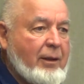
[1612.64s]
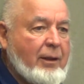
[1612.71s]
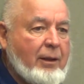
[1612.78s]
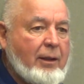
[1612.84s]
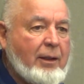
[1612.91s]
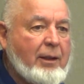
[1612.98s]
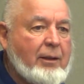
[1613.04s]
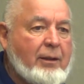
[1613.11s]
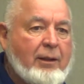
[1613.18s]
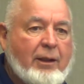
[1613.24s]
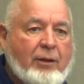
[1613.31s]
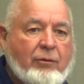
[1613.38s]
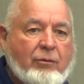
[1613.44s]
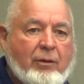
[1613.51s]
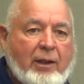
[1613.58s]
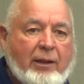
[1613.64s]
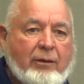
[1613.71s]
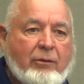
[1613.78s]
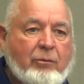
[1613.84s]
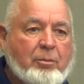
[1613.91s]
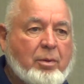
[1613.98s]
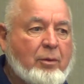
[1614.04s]
inside
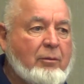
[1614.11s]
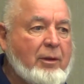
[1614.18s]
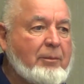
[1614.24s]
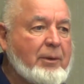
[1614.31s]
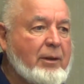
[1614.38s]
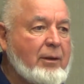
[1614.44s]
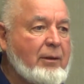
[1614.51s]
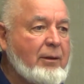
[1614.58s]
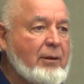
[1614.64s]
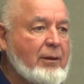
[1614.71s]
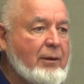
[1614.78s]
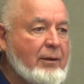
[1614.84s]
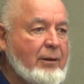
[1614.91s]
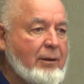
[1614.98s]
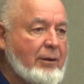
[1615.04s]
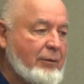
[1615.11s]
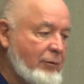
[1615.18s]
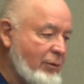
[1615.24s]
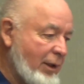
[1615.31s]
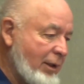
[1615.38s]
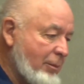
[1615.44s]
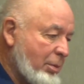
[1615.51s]
this perimeter, or
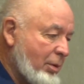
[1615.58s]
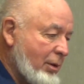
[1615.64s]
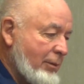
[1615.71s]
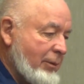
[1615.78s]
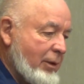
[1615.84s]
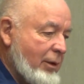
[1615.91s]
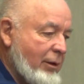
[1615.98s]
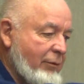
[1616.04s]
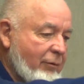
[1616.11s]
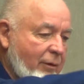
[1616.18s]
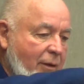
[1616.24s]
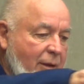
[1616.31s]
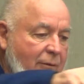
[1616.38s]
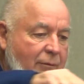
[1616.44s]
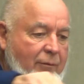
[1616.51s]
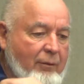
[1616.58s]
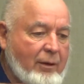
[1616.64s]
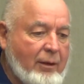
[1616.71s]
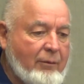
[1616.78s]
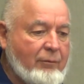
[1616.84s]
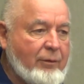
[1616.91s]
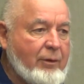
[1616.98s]
inside the perimeter
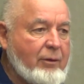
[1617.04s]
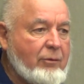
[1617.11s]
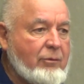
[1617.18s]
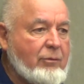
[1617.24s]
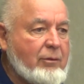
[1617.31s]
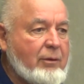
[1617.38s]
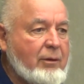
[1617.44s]
of this